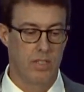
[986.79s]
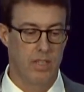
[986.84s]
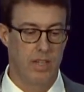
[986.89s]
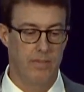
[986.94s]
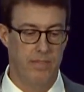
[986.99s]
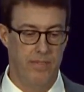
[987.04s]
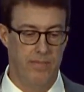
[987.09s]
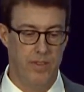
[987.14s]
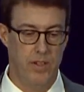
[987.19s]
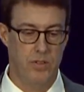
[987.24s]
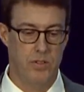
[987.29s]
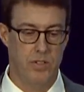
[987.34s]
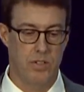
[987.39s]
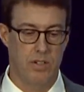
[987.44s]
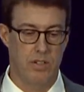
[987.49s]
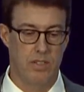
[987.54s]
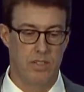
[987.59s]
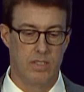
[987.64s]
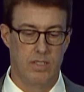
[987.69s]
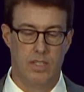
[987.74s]
of the
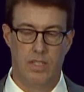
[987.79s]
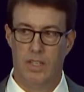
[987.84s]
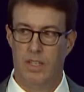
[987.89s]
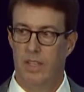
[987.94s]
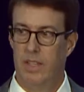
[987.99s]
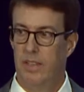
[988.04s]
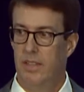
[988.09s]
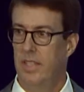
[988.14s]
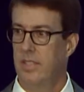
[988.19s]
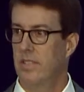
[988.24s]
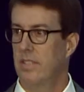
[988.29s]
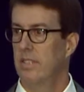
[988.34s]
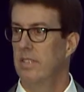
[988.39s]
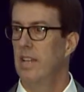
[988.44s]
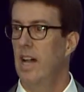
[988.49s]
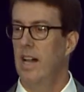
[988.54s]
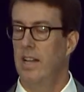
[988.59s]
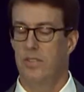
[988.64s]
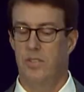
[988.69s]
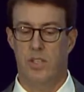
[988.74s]
future. This is
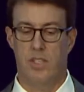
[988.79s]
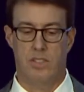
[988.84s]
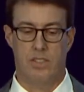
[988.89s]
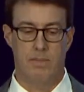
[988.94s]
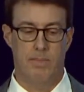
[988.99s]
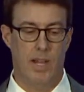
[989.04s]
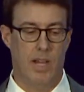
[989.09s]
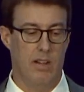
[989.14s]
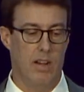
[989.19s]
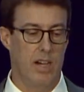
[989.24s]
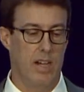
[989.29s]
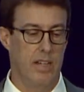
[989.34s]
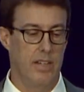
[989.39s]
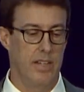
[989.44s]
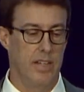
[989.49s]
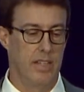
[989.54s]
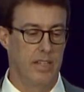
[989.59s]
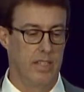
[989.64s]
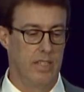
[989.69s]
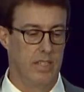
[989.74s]
not just about Honda.